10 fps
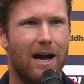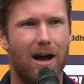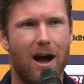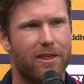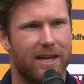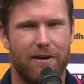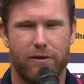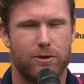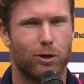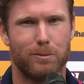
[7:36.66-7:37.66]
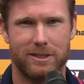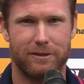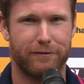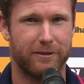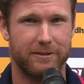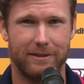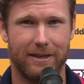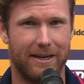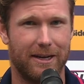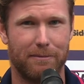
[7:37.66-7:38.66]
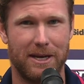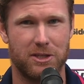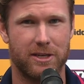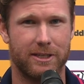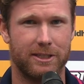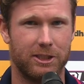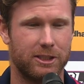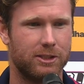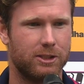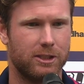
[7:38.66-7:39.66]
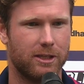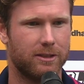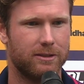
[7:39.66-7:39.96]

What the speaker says: I think every tournament's different based on the conditions. In